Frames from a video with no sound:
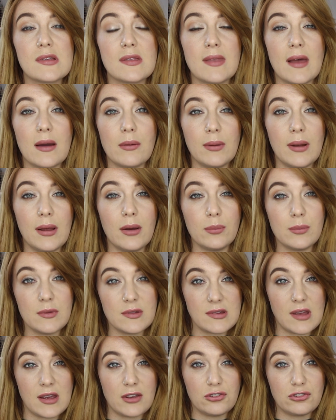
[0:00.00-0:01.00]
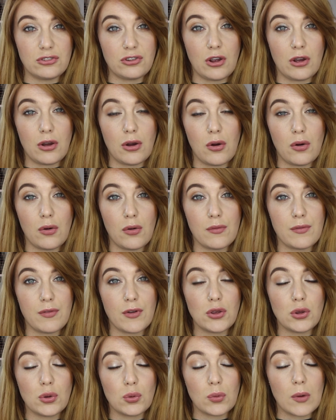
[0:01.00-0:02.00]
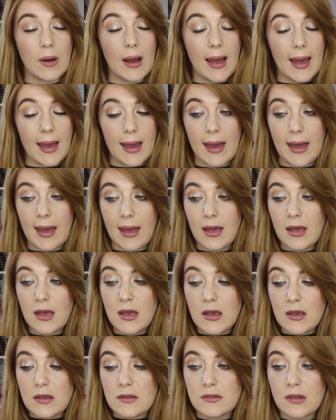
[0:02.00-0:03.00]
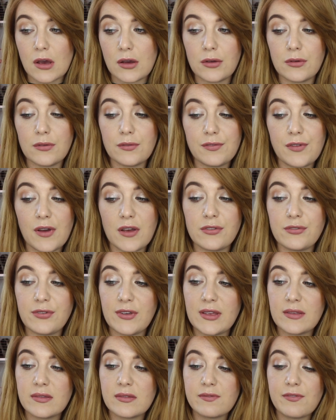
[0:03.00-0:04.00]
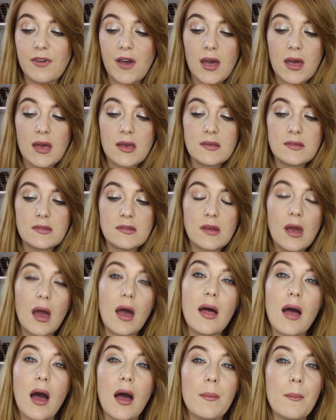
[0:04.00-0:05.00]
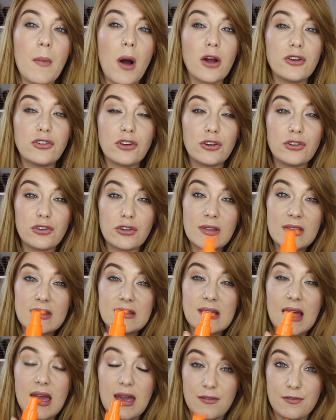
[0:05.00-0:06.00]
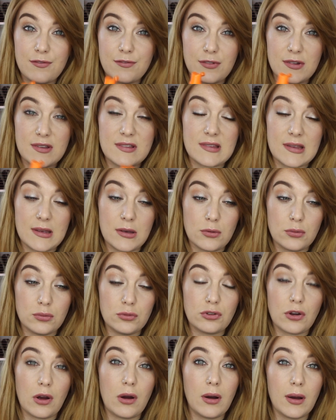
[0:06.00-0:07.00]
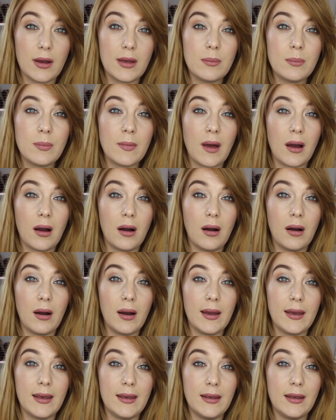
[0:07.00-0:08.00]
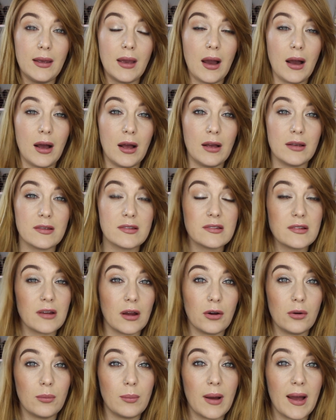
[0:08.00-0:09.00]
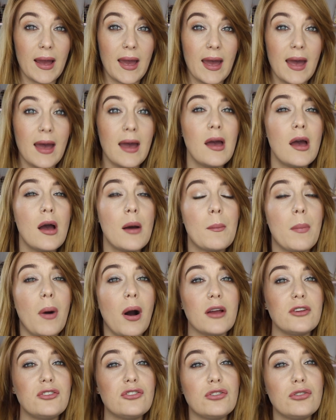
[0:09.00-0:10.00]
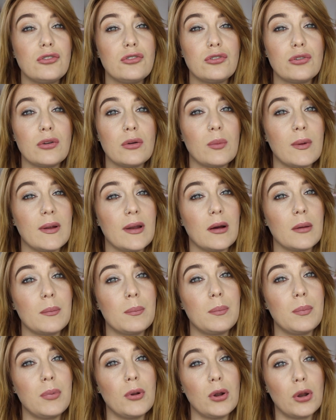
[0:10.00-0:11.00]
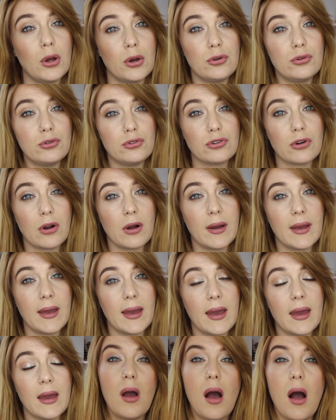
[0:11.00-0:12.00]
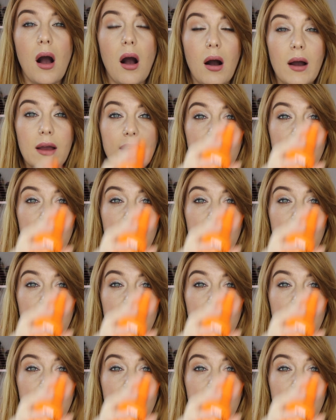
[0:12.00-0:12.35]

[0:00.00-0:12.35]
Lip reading: and that will help the texture of your hair. So first things first, I don't do this every single time that I style my hair, but I do it when I blow dry it. I